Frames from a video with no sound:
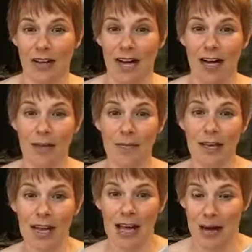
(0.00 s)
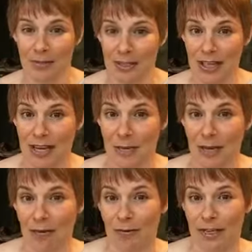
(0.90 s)
Um, I'm going to talk
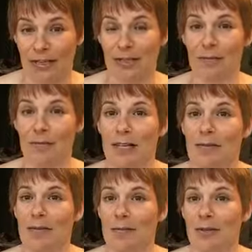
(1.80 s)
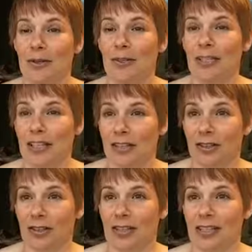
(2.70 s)
about ways to meet people and
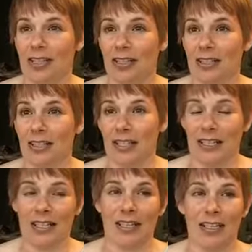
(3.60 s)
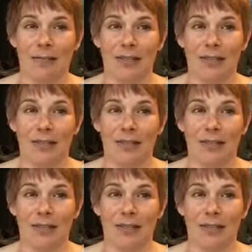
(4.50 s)
learn skills in this,